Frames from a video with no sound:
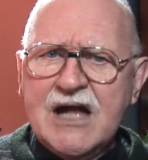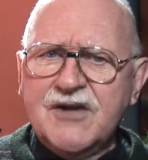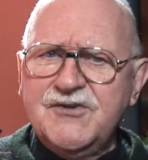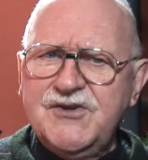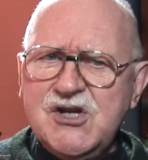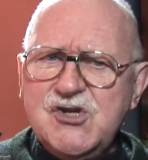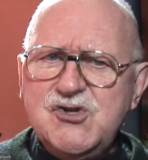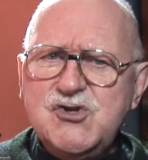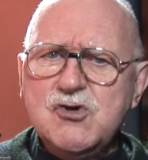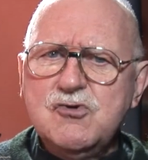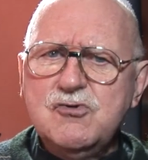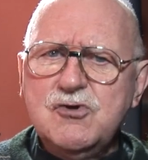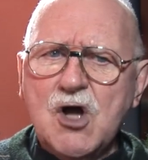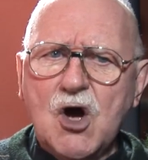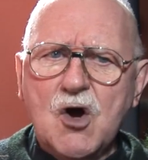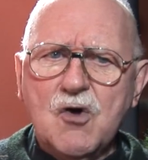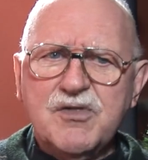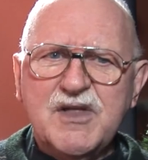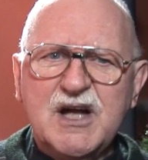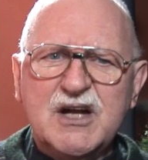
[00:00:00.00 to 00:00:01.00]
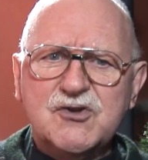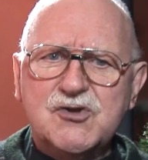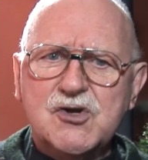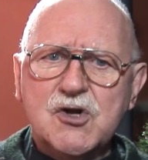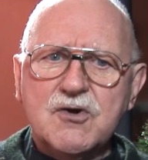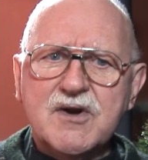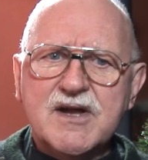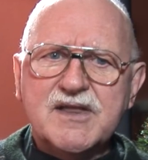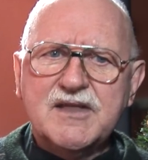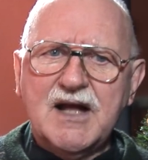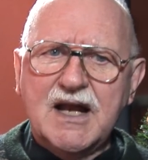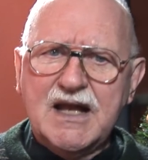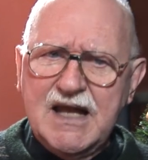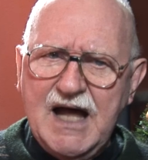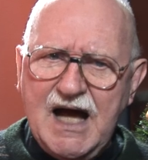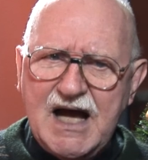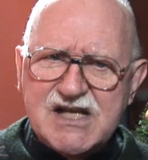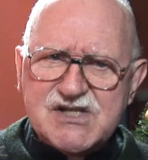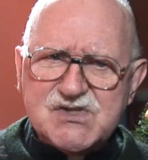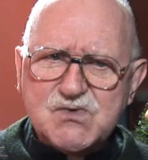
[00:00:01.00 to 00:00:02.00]
Did you know that during the
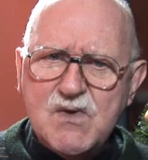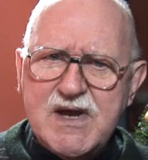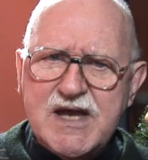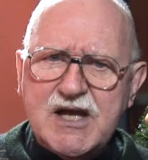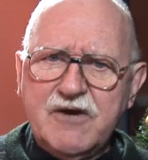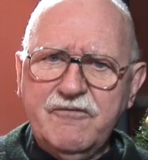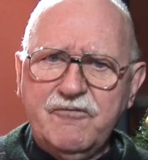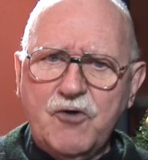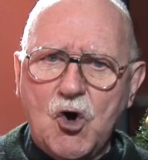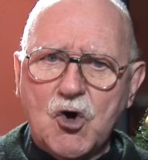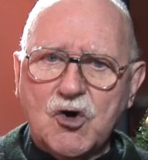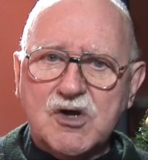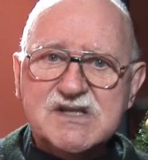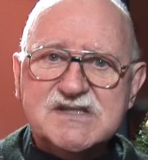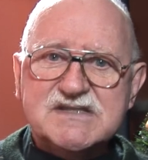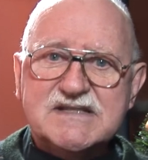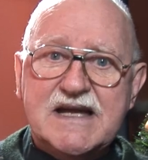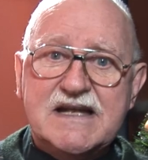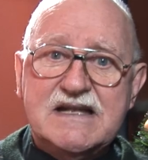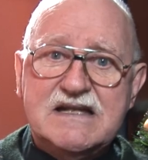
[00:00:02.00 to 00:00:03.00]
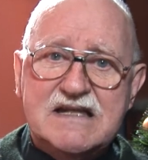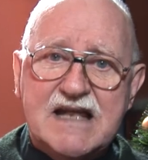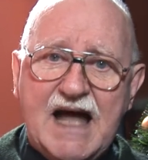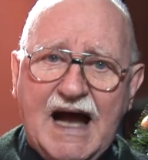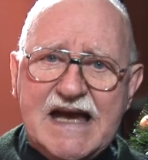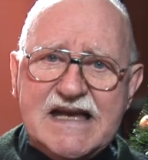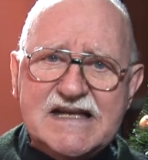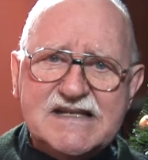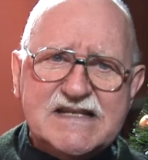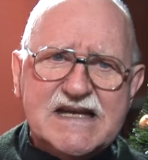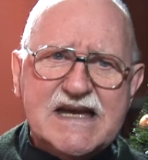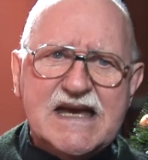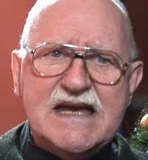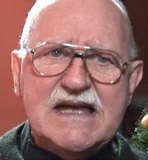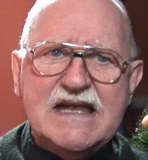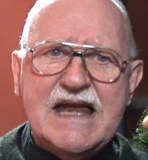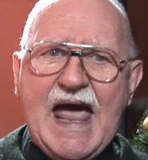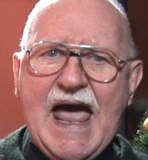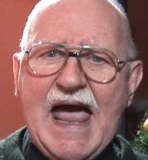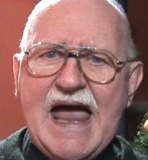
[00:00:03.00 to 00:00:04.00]
last week of August in
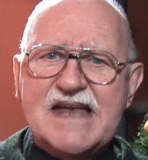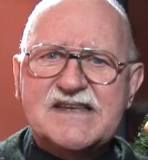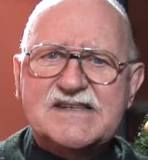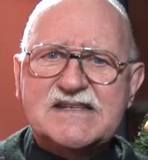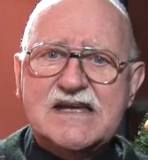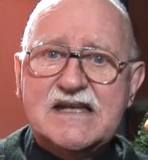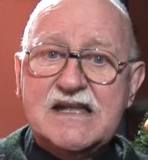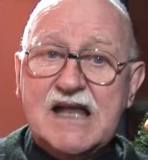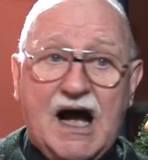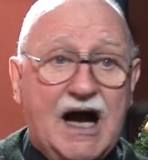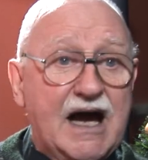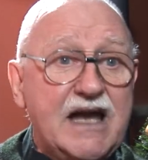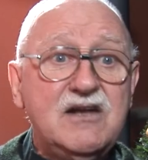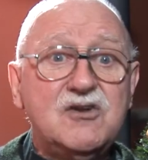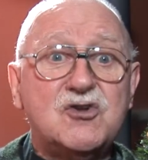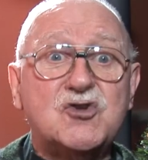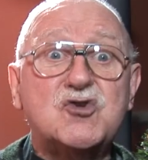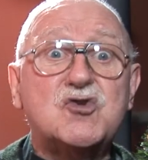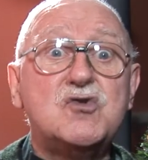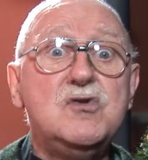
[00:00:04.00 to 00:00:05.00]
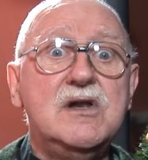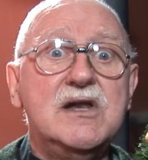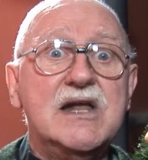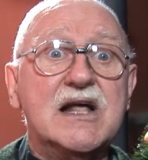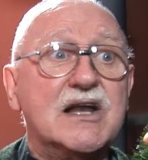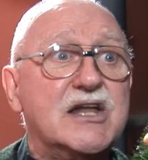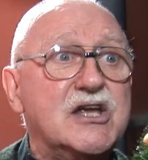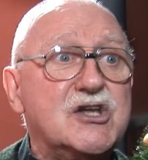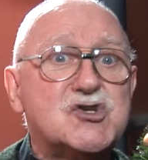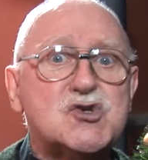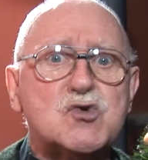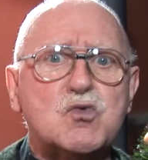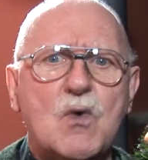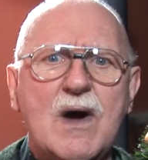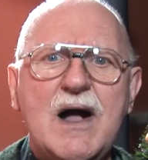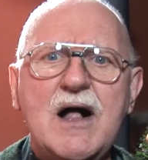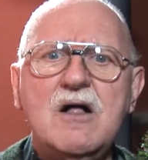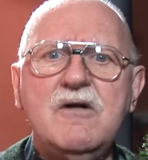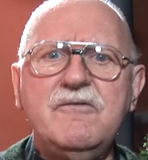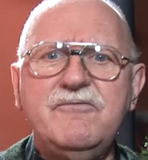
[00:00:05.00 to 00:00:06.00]
1989, nearly
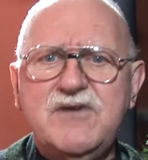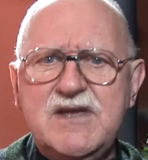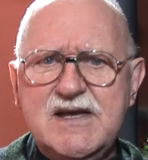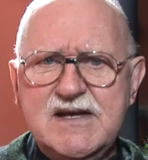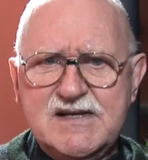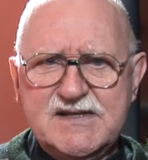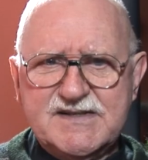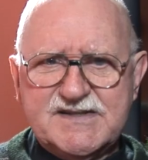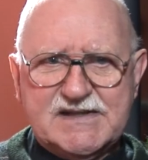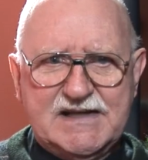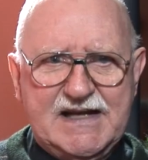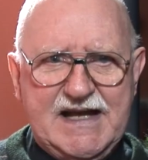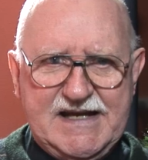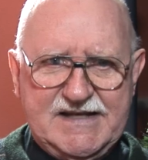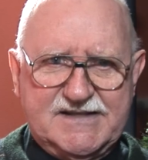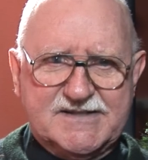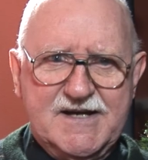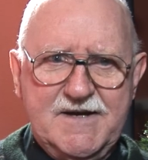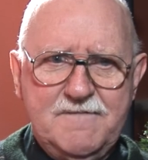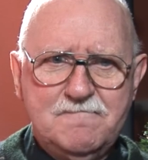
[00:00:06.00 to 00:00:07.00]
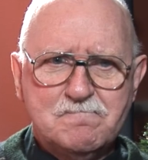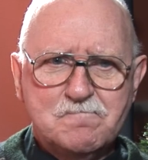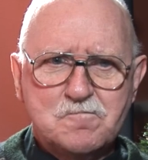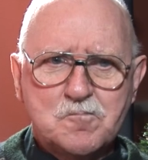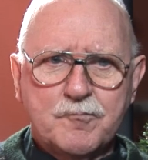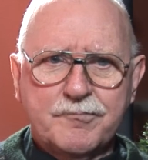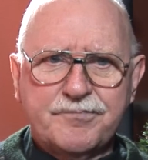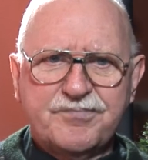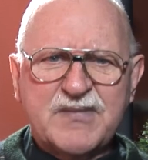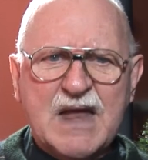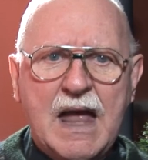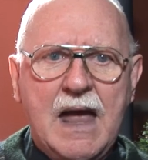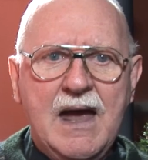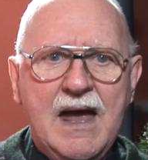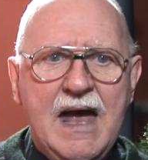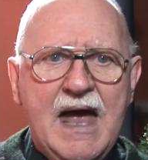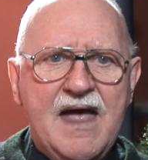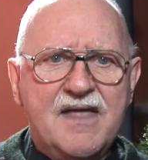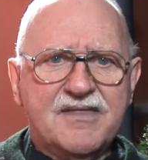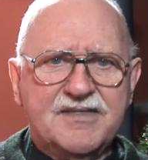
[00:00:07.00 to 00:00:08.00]
12 years later,
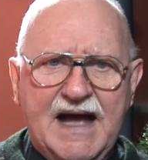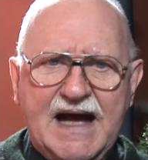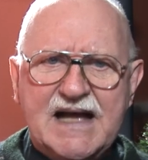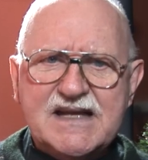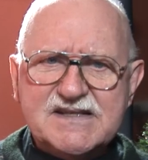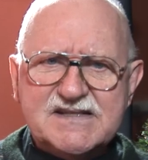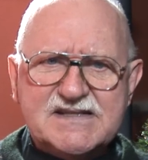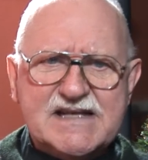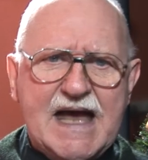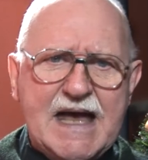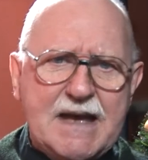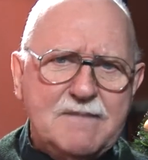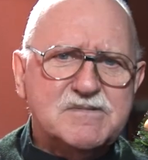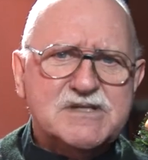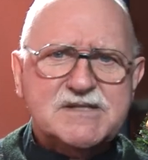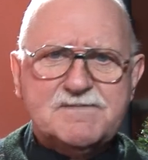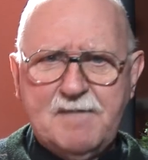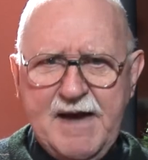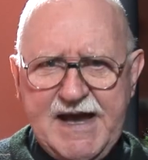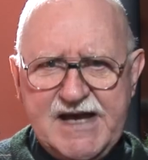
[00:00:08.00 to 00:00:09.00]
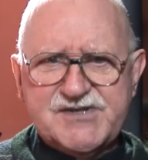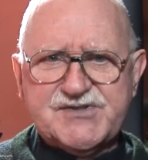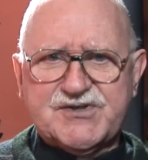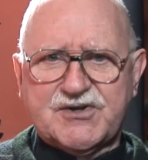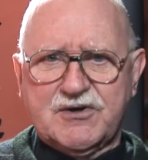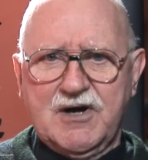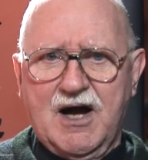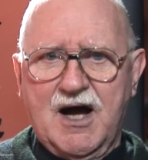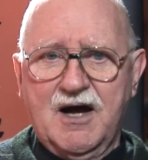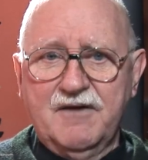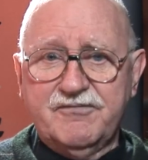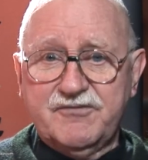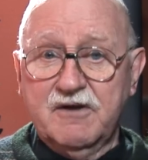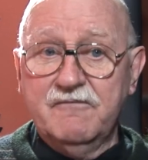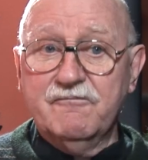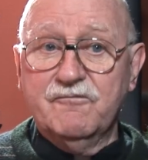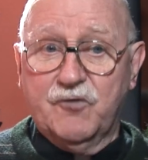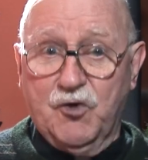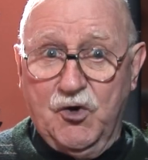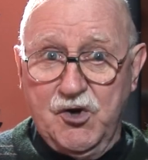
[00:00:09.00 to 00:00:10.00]
that same spacecraft,
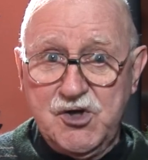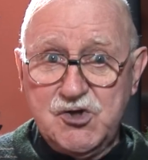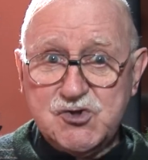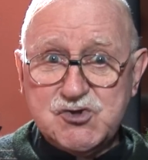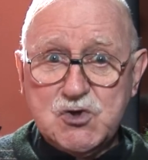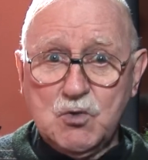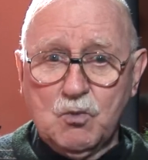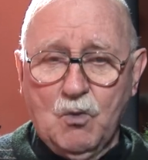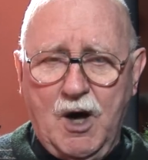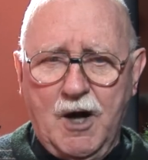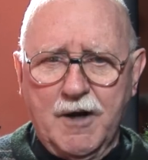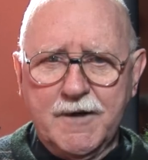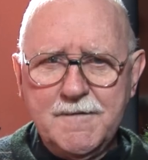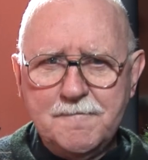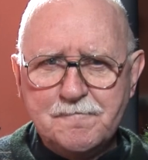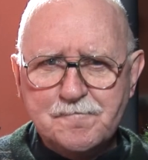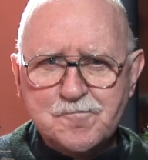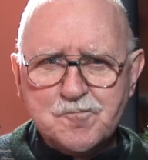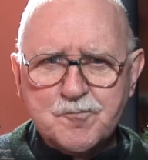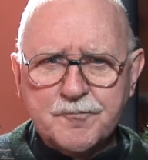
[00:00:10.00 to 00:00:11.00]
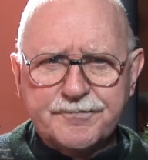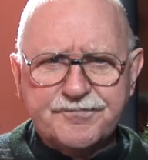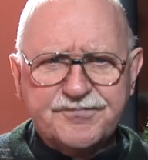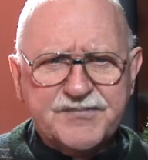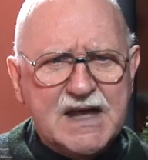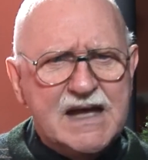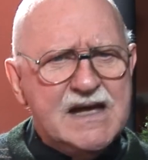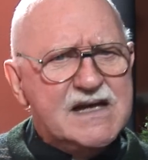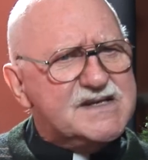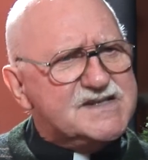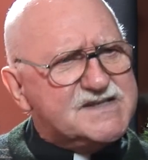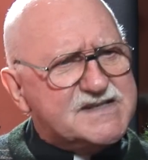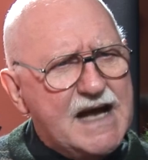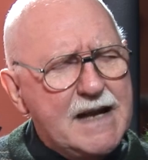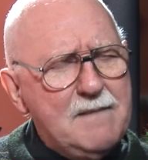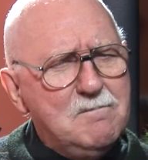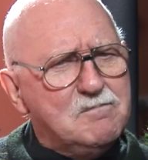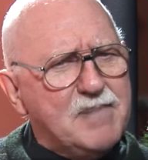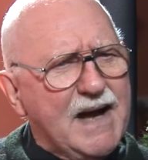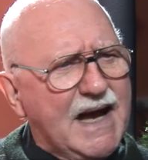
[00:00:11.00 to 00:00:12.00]
Voyager 1,
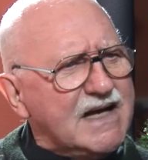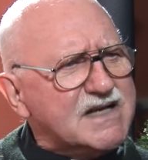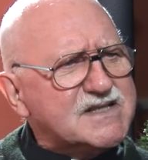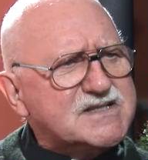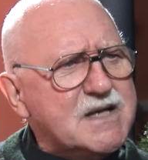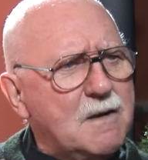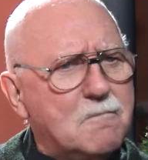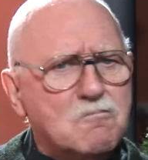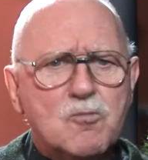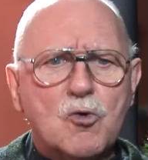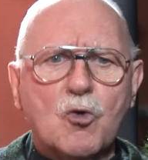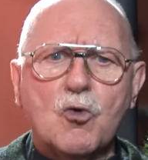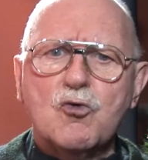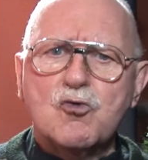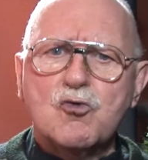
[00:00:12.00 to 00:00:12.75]
sent back some